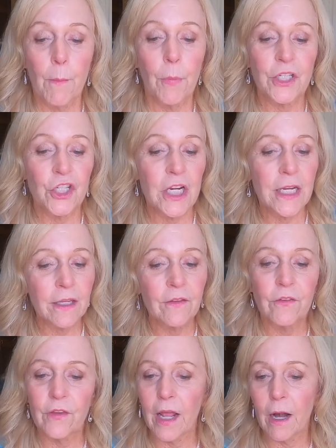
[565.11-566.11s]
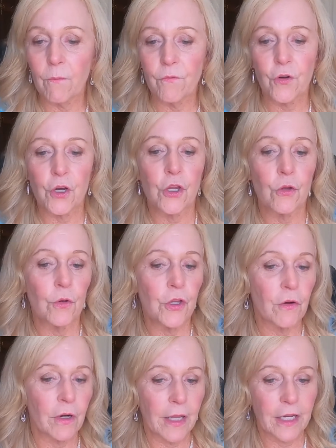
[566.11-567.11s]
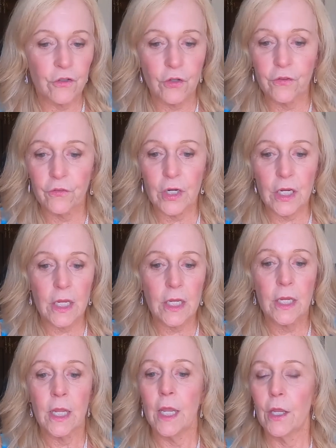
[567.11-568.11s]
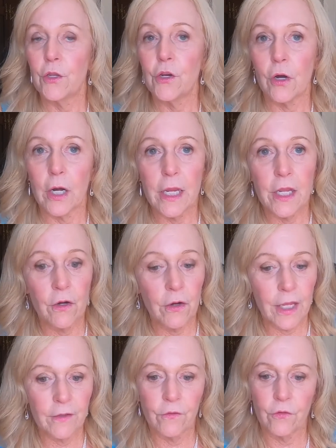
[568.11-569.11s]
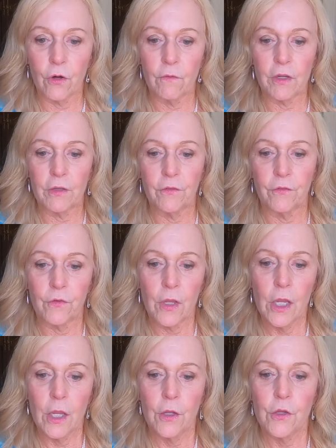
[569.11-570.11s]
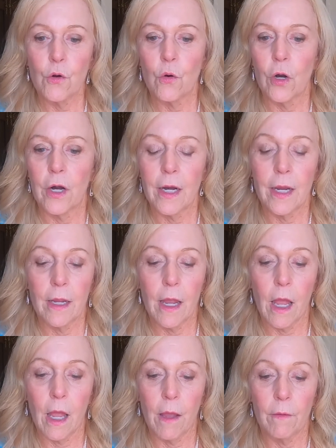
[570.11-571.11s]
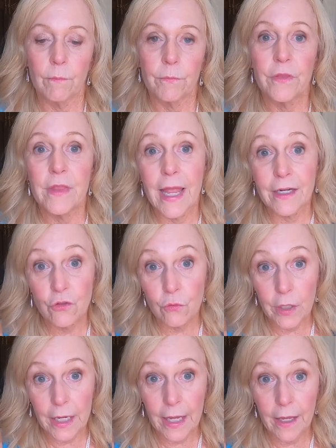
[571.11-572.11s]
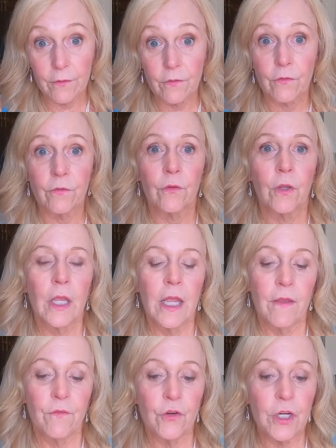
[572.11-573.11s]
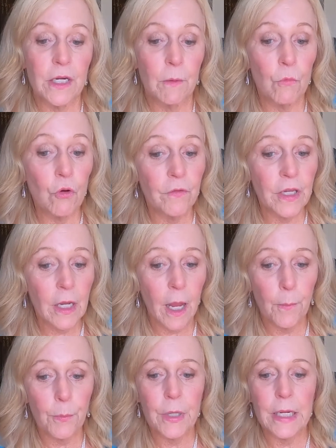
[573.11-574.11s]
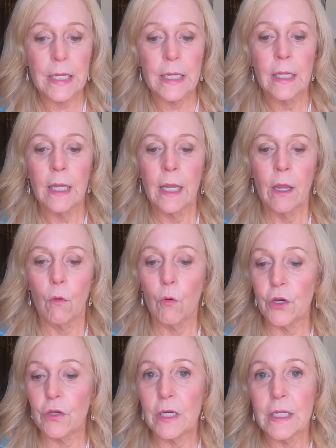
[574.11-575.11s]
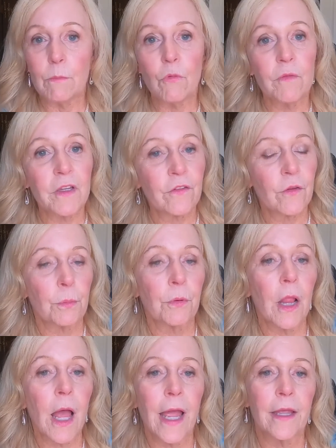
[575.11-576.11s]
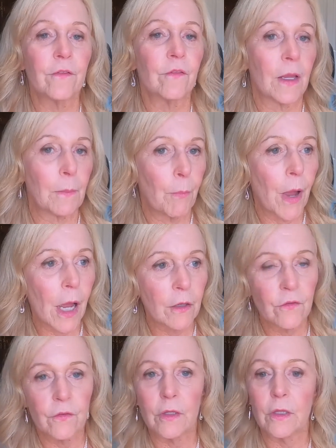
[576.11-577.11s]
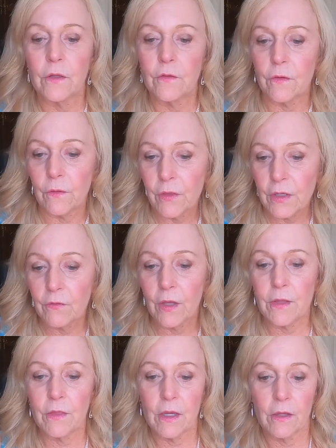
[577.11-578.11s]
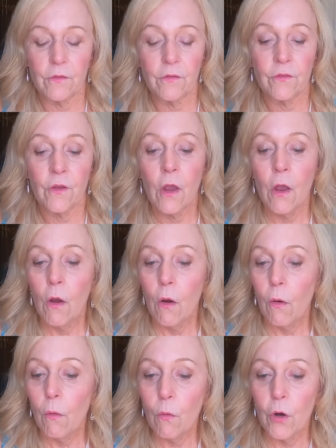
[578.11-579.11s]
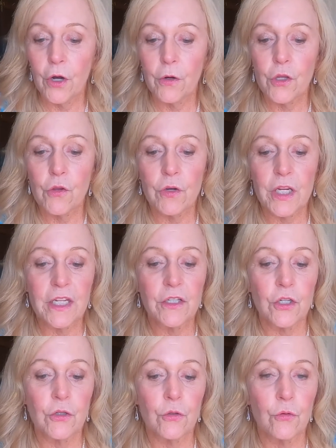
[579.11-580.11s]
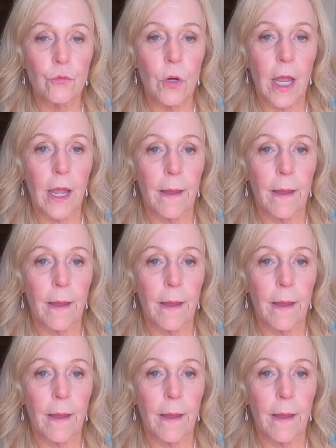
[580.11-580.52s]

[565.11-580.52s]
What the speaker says: But she can set up for you your electricity, your internet service, your natural gas. If you need a moving company, or you need moving supplies like boxes and things like this, or you need to